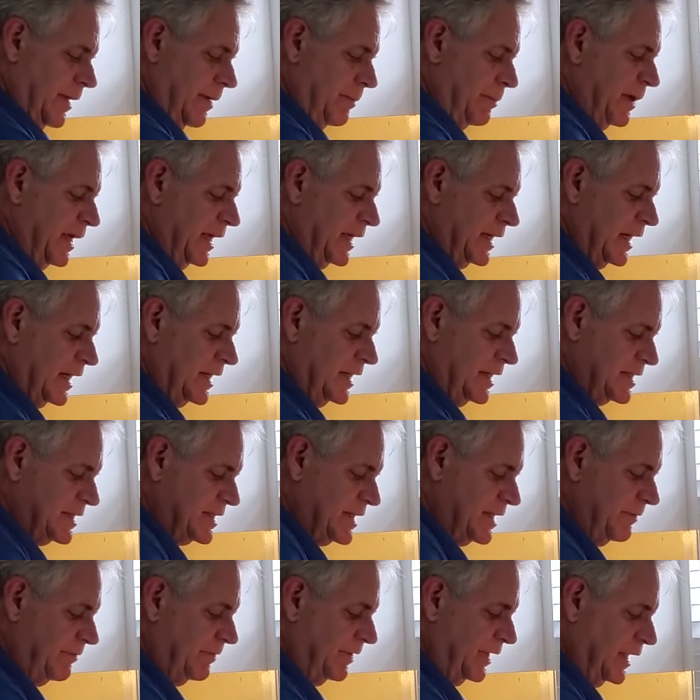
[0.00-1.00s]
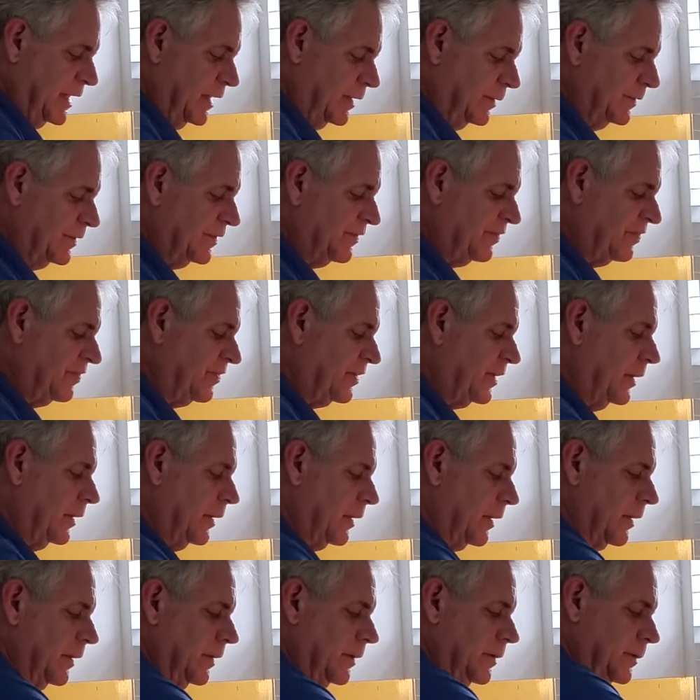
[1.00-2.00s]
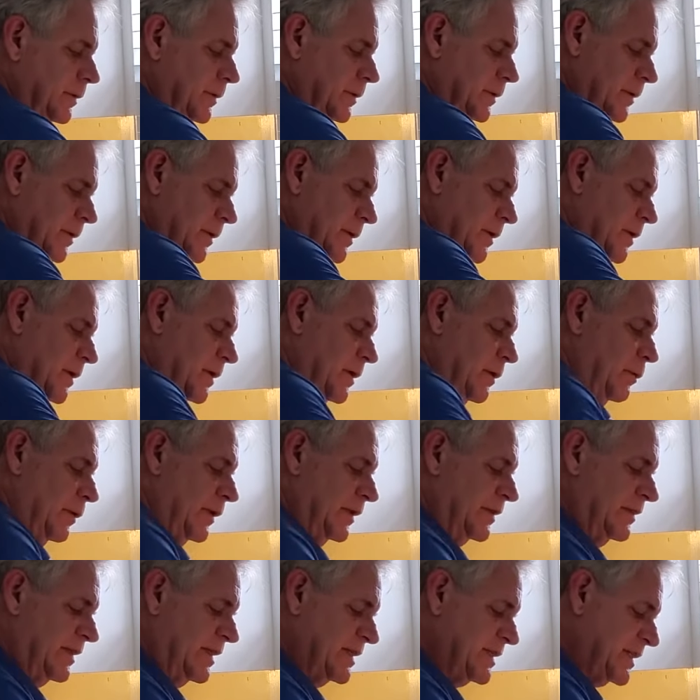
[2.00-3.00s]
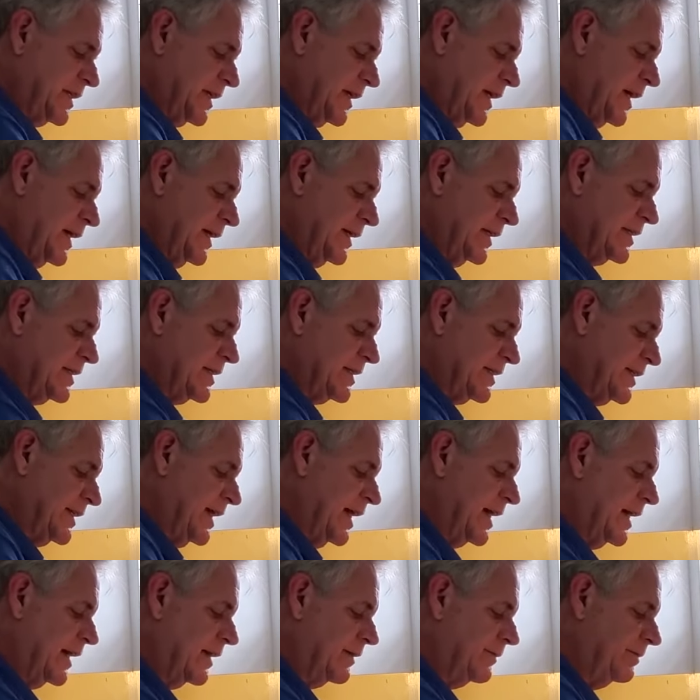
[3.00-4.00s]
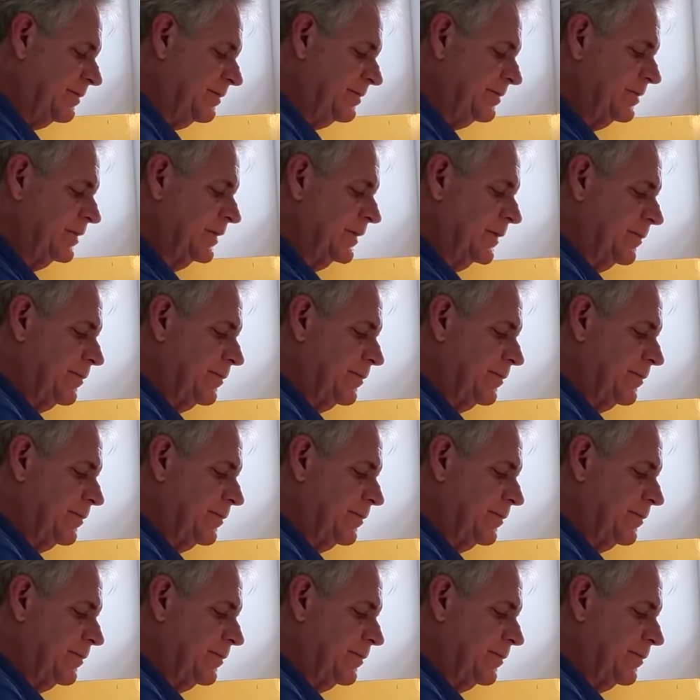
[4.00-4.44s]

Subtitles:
Because if you don't stir with this kind of stuff,